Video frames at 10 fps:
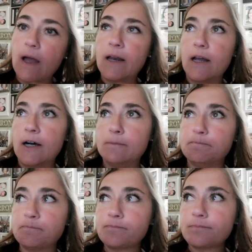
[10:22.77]
And
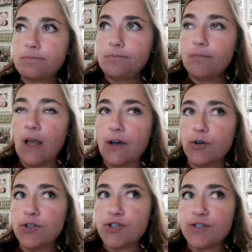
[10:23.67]
um, I
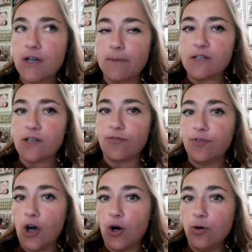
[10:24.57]
could just tell myself
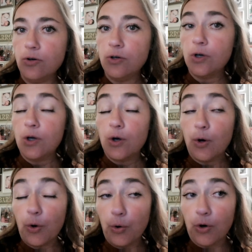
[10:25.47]
no,
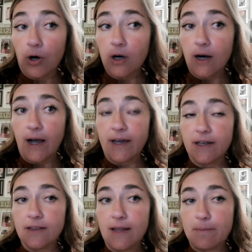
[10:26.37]
or
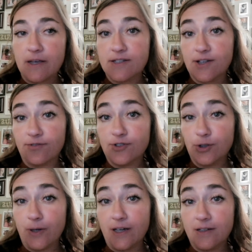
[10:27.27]
I let myself
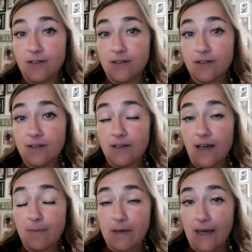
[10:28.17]
do it
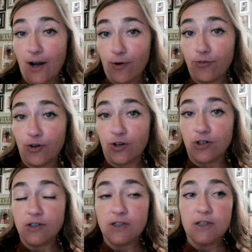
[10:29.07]
and be
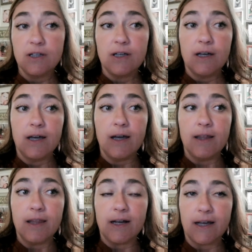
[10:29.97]
careful
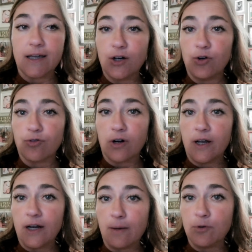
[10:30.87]
and then I get over
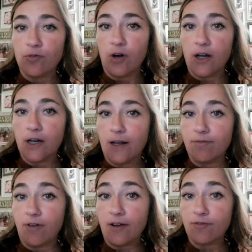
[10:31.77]
it and I move on and
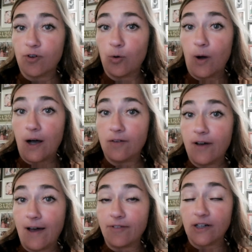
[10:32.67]
I'm fine for a while
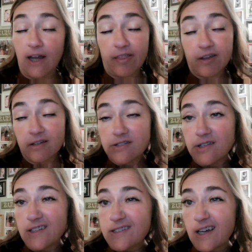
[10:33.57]
having nothing.
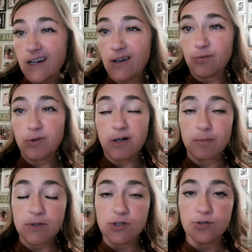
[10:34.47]
So that's kind of what
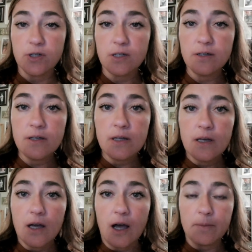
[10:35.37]
I've been doing,
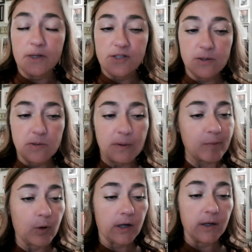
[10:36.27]
um, and it seems to be
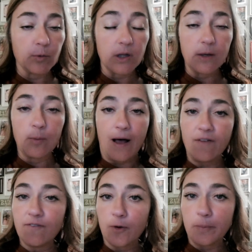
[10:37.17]
working really
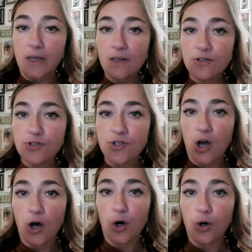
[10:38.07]
well for me.
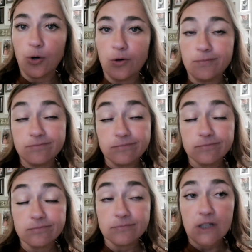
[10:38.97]
So
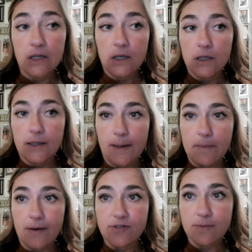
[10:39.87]
yeah, I'm
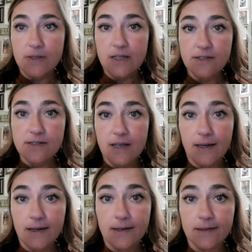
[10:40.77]
gonna have some of this,
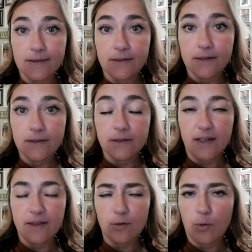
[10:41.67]
and
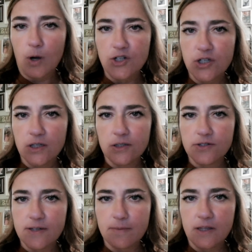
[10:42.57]
I think we're watching a
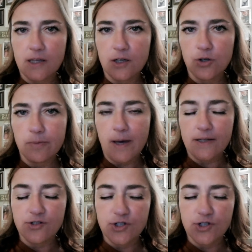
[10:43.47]
little something, and then going to bed.